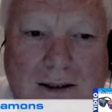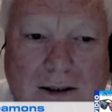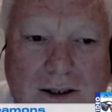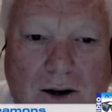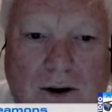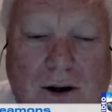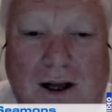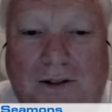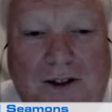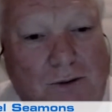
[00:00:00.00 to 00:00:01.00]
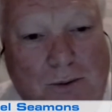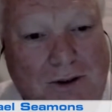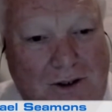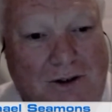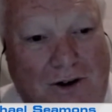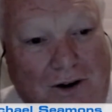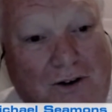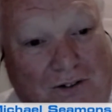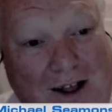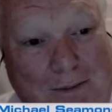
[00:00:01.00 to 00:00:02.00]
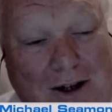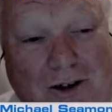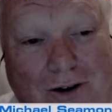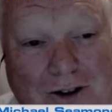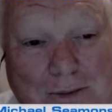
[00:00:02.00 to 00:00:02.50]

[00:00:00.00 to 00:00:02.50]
So, and this was not that much older,